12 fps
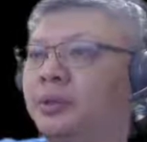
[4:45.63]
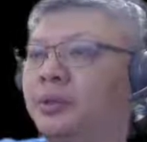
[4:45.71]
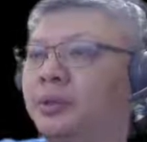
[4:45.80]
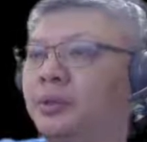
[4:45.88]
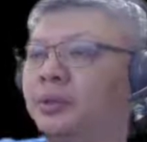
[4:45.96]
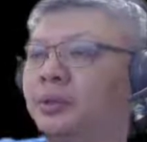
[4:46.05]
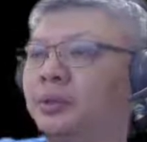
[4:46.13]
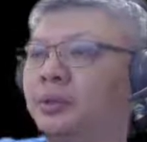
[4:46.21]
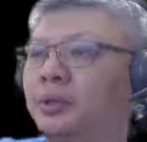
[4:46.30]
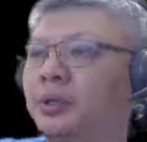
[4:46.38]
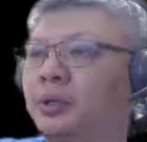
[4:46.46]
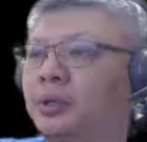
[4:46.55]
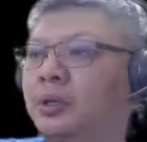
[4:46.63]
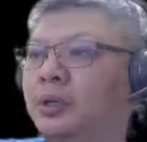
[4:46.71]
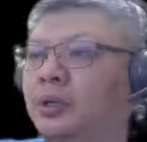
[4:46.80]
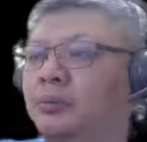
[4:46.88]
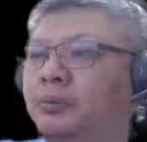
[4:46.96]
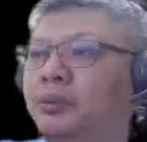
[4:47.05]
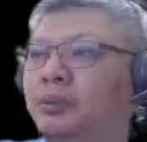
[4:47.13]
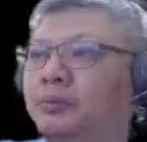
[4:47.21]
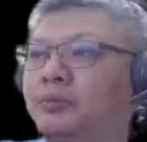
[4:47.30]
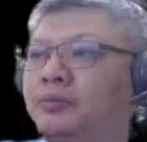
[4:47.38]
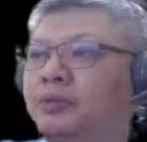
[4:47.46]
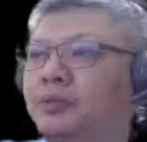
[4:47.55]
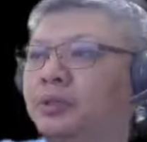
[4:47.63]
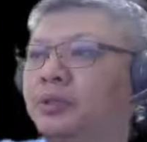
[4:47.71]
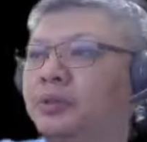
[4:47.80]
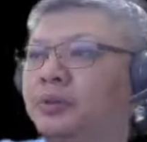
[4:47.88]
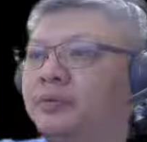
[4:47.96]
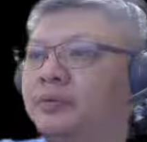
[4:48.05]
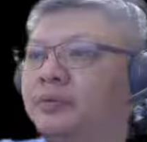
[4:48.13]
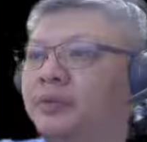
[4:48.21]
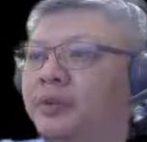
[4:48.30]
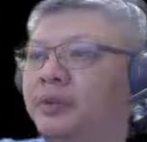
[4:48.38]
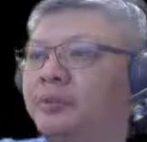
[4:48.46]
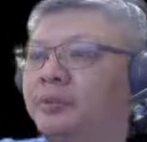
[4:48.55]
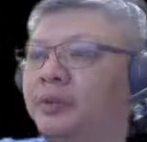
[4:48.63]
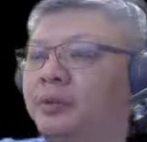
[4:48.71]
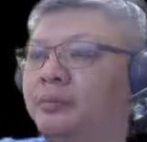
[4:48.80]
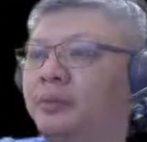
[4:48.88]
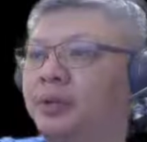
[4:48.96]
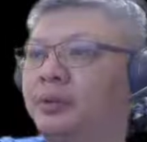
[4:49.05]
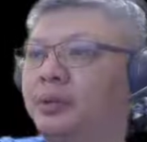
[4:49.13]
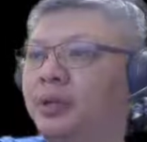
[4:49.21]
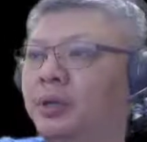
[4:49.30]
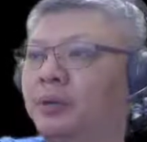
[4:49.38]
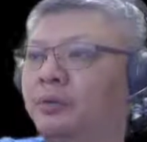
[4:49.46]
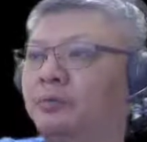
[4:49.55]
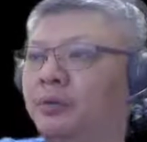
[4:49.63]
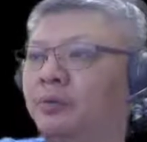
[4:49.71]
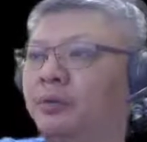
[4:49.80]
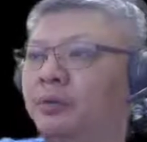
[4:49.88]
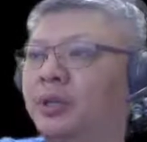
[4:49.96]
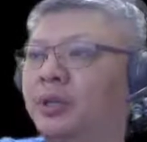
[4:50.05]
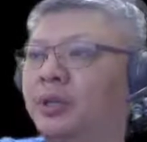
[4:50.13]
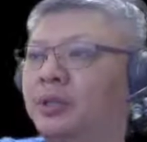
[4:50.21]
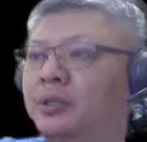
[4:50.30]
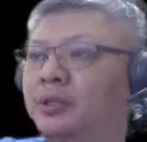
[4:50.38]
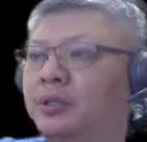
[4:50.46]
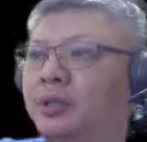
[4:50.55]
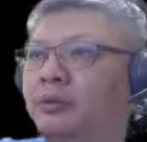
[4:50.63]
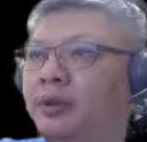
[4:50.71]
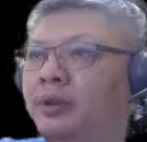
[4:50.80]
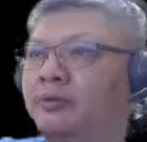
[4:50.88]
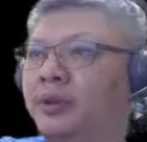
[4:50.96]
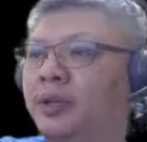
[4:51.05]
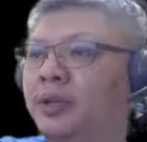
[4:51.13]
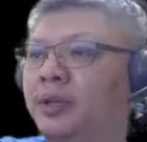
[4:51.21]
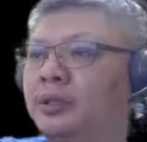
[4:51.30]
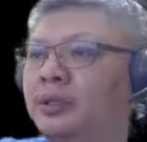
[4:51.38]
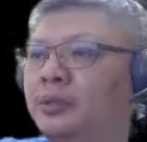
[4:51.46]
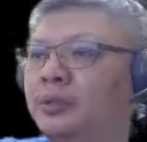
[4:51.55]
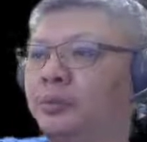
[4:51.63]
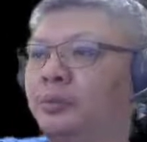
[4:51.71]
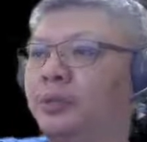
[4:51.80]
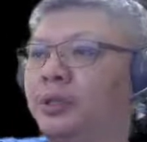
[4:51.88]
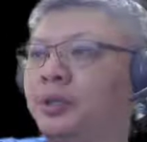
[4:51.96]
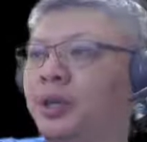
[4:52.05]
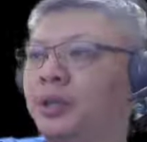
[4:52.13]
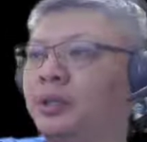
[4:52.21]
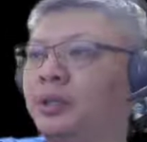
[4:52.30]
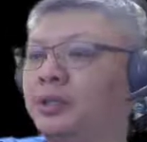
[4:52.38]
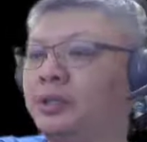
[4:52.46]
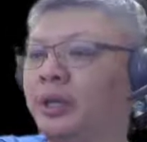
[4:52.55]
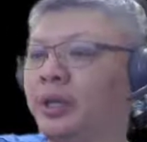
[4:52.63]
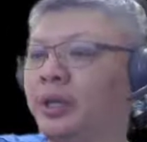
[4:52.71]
So there will be room for material for development, but for both colors, their right flanks will be under attack.